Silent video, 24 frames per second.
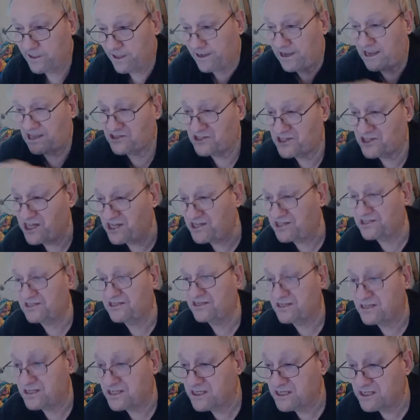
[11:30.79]
like I said,
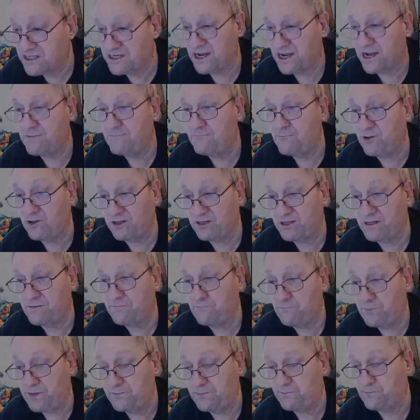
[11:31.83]
10
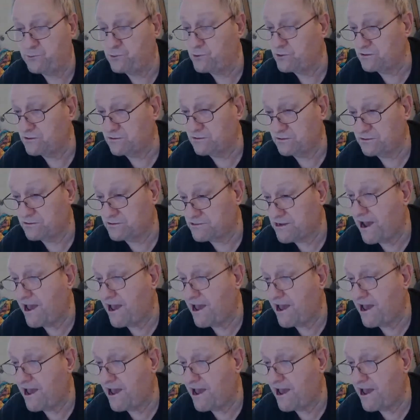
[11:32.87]
million people